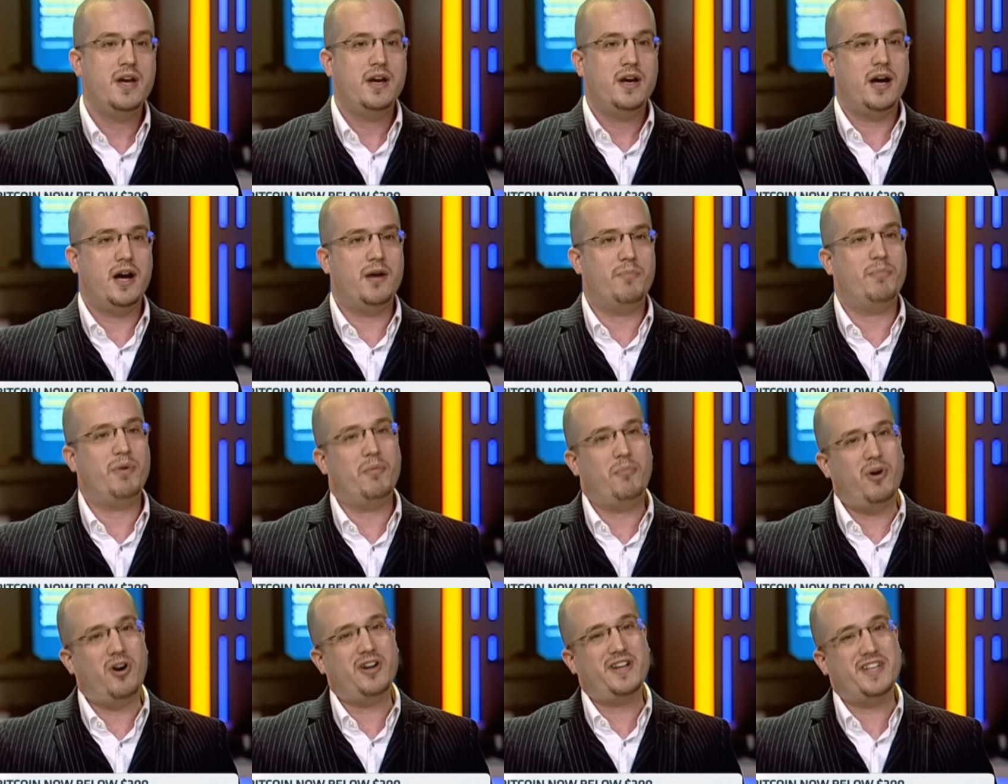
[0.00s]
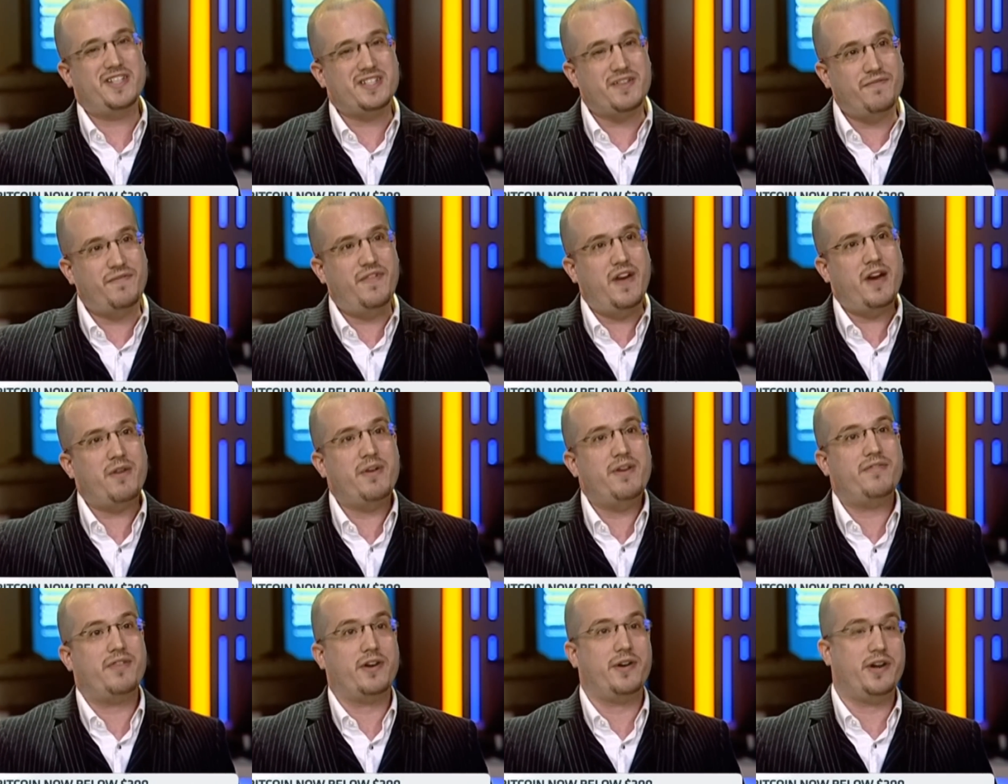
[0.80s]
But markets are
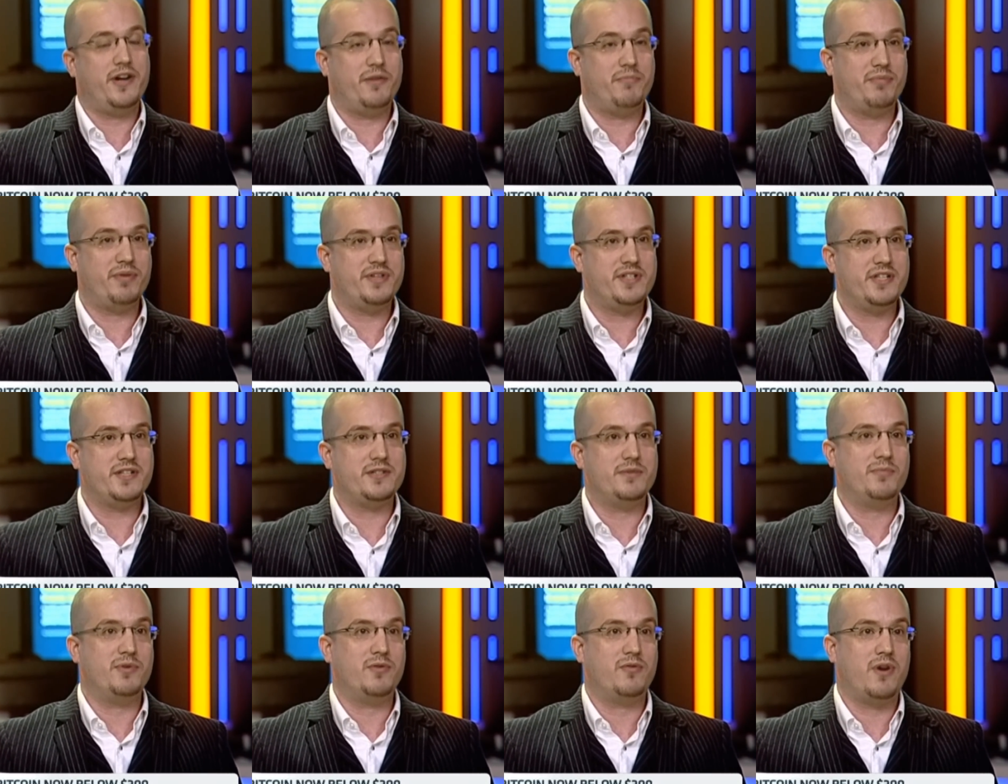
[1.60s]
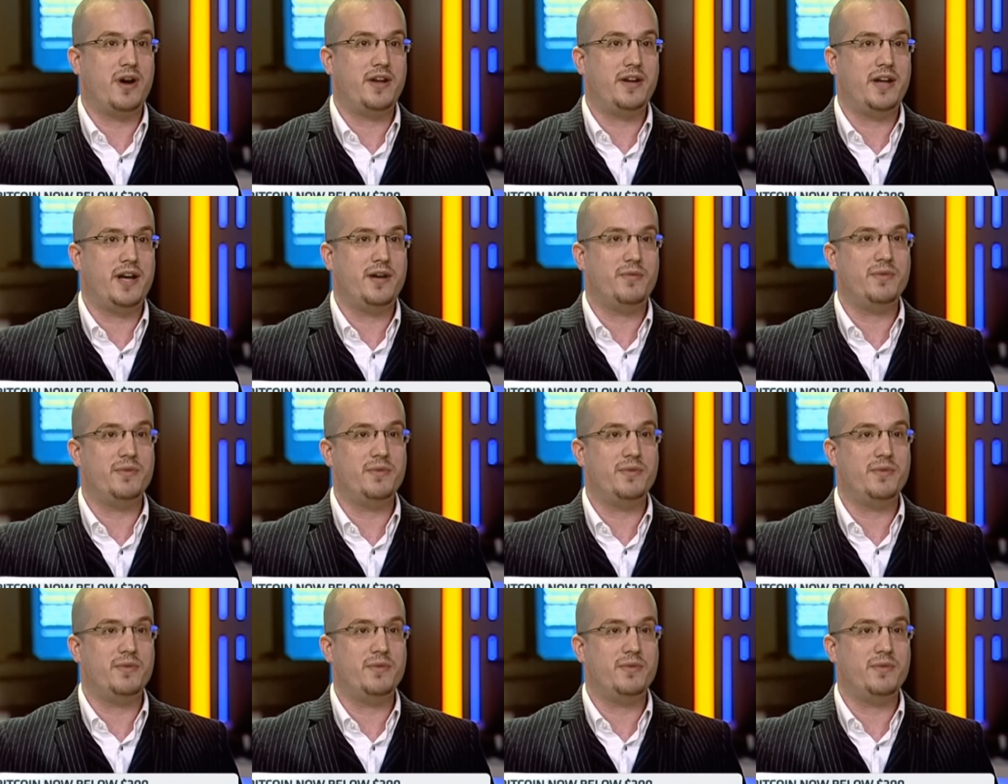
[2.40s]
very, very unpredictable right now.